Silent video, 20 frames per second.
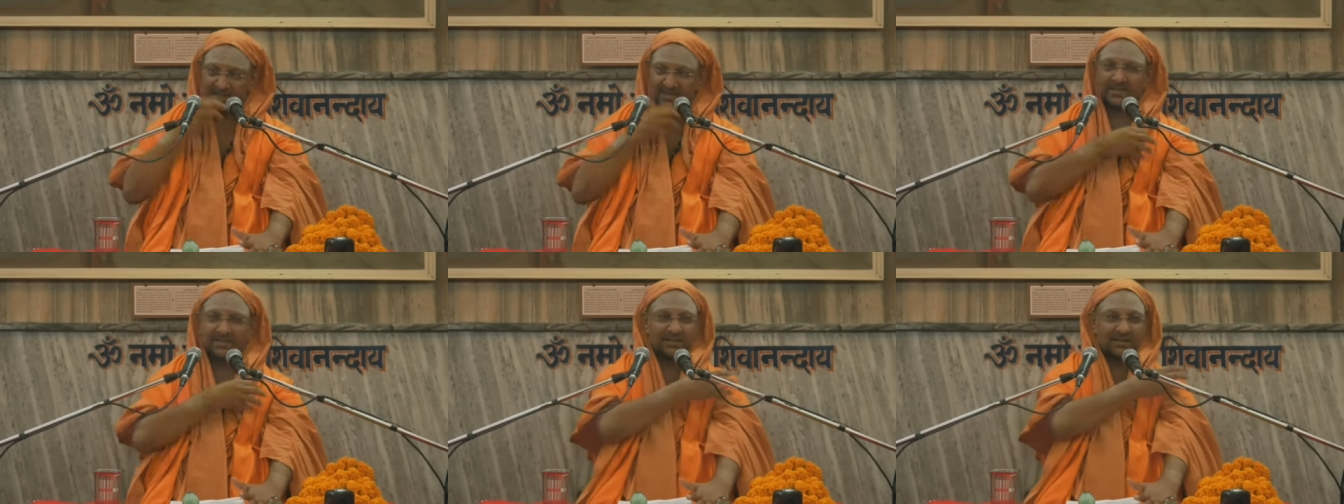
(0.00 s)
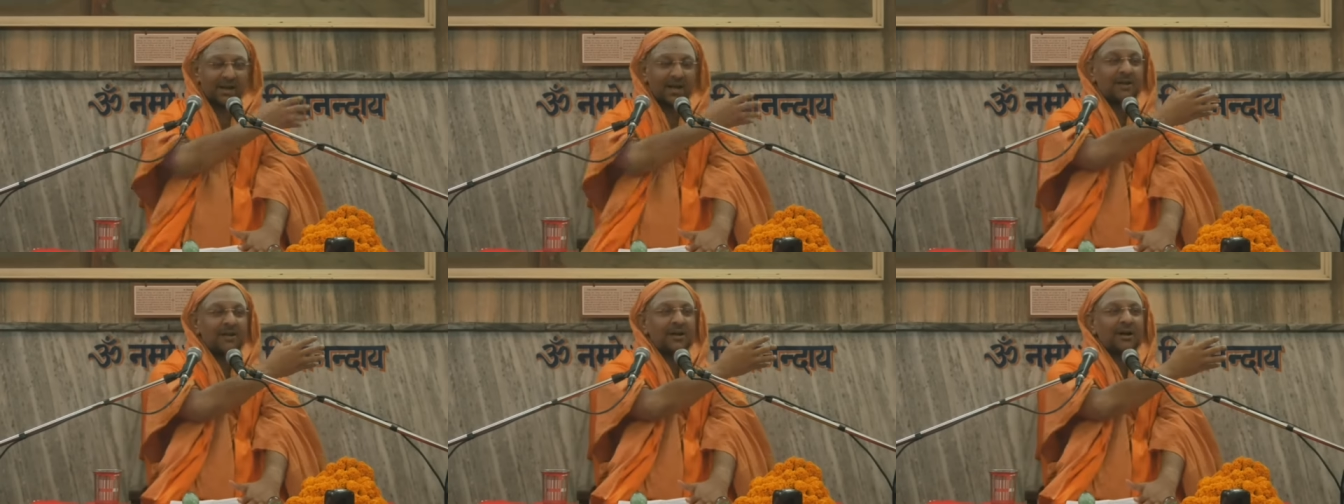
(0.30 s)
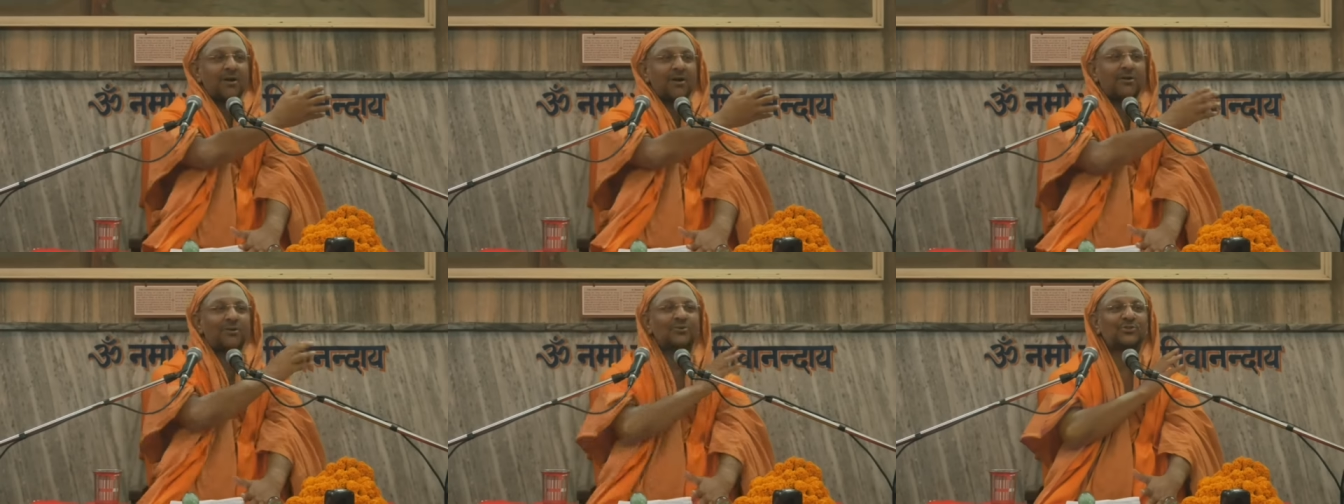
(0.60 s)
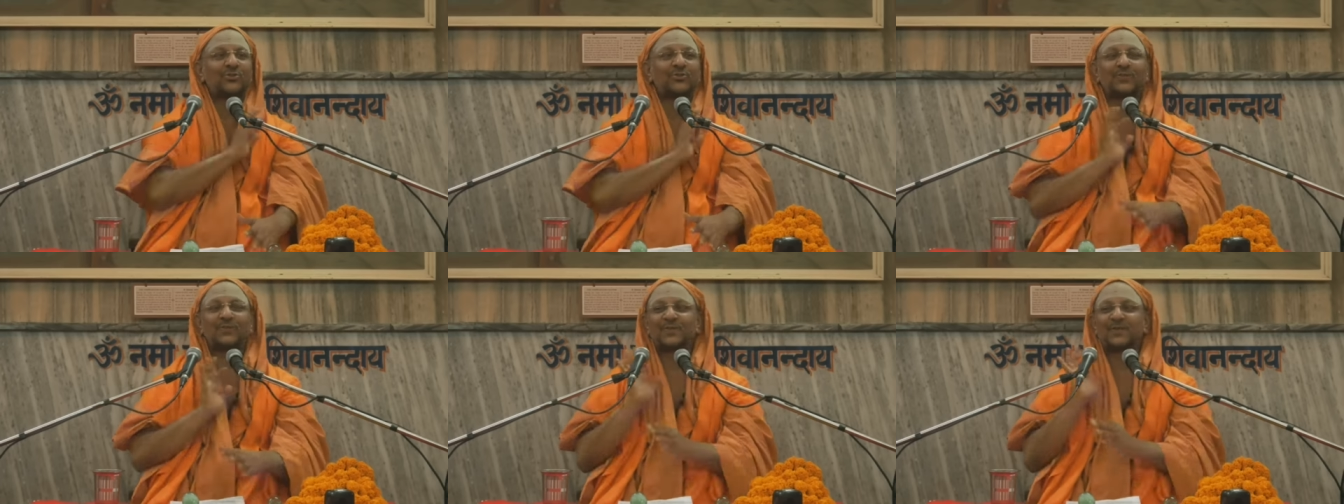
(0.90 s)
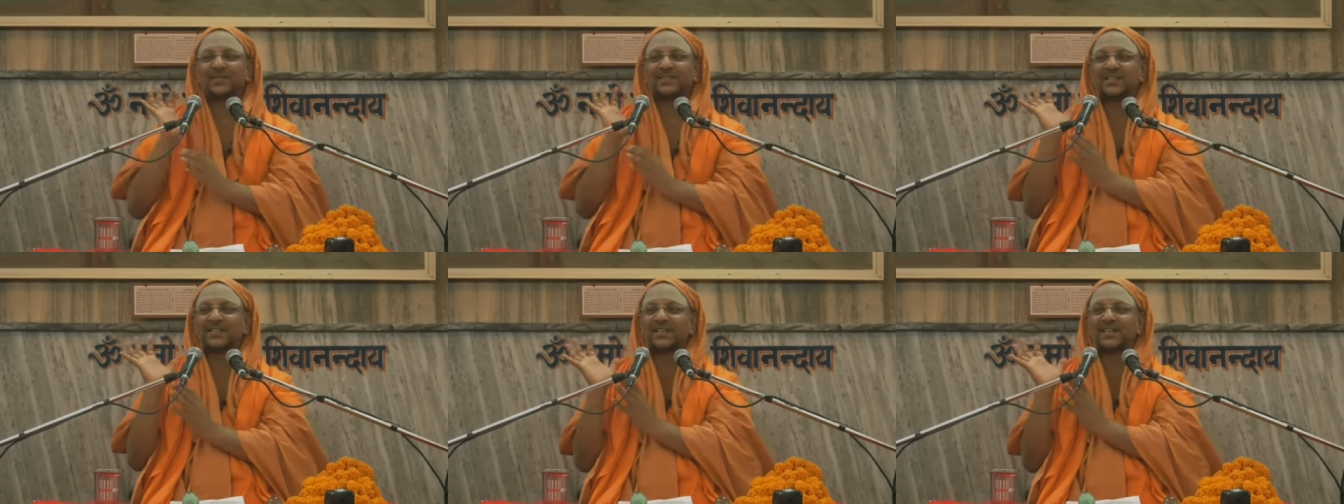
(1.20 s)
in Ganga also you
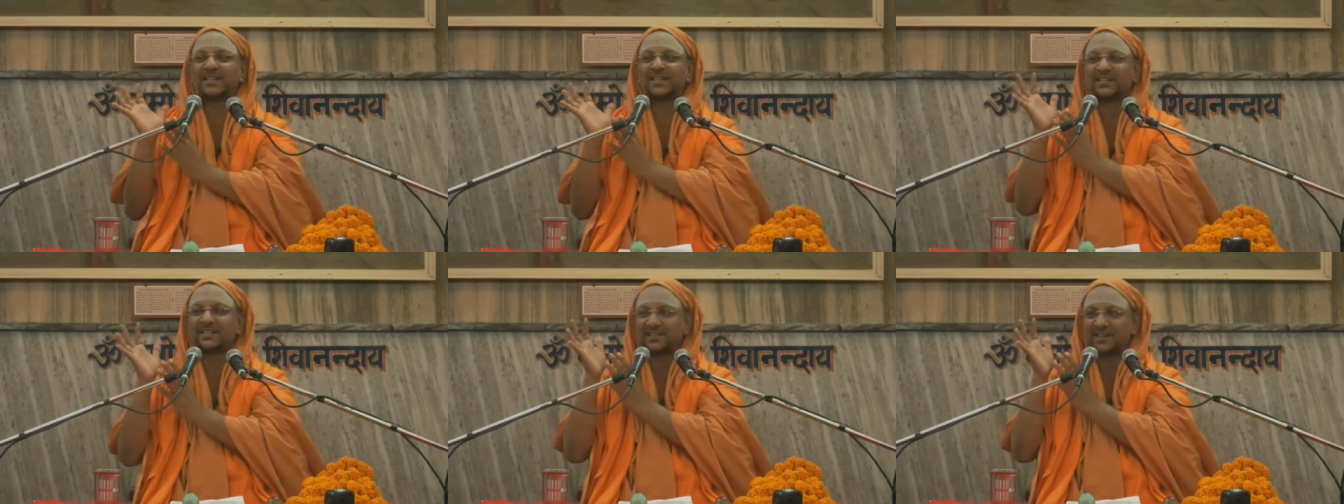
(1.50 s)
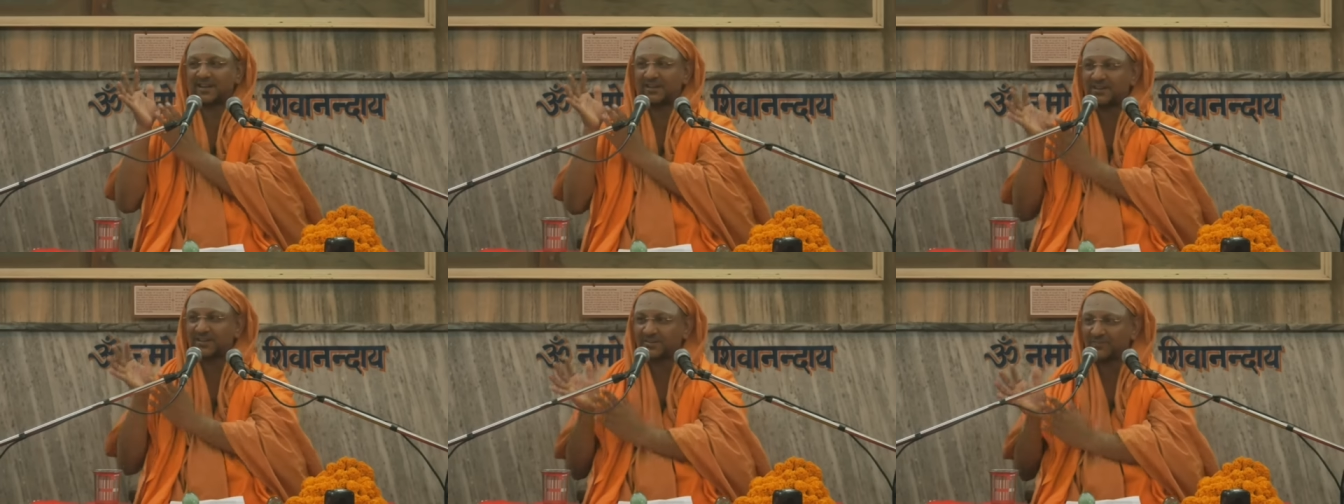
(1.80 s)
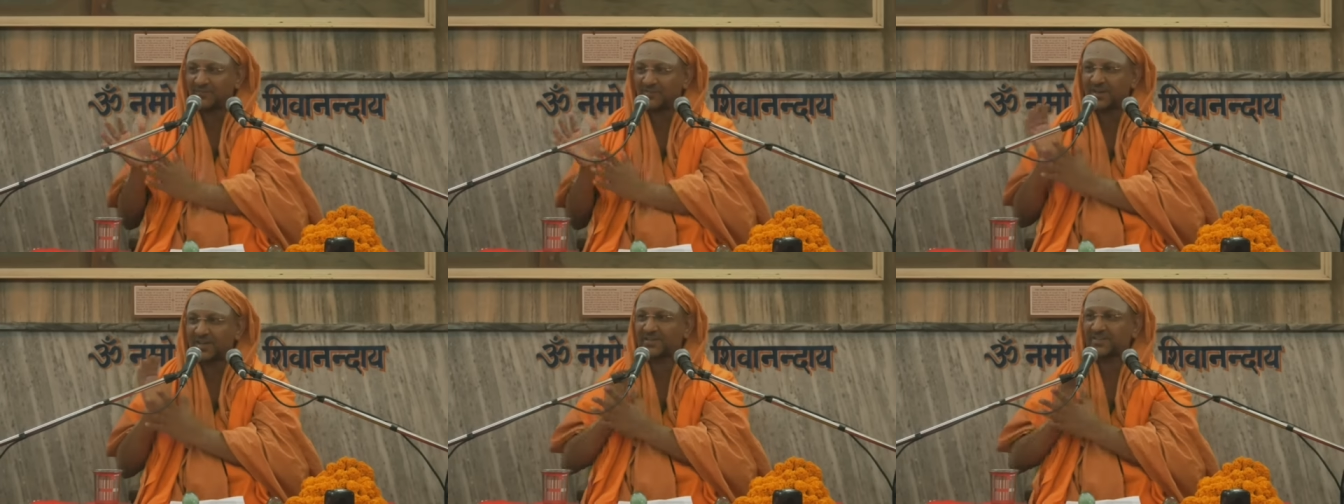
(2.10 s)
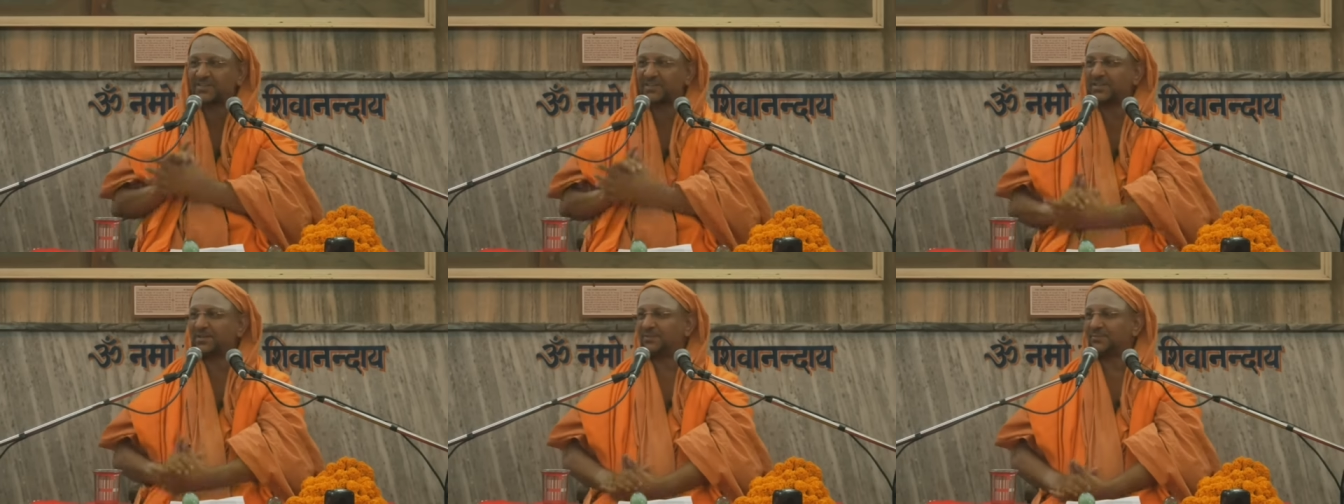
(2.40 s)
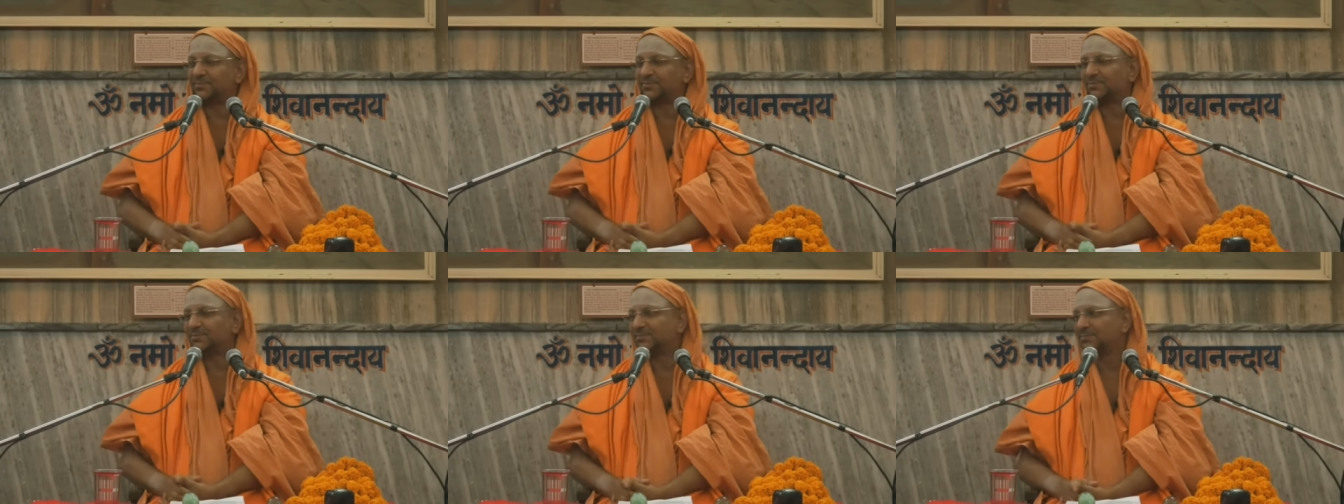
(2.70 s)
will see the sun reflected